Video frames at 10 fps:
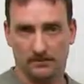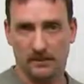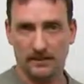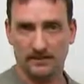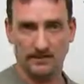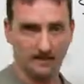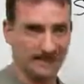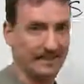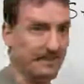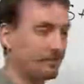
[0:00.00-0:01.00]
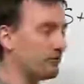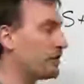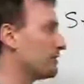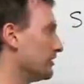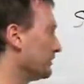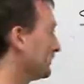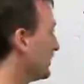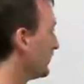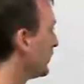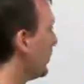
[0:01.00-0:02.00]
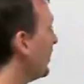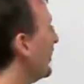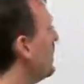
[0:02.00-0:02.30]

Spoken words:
this sentence structure. So,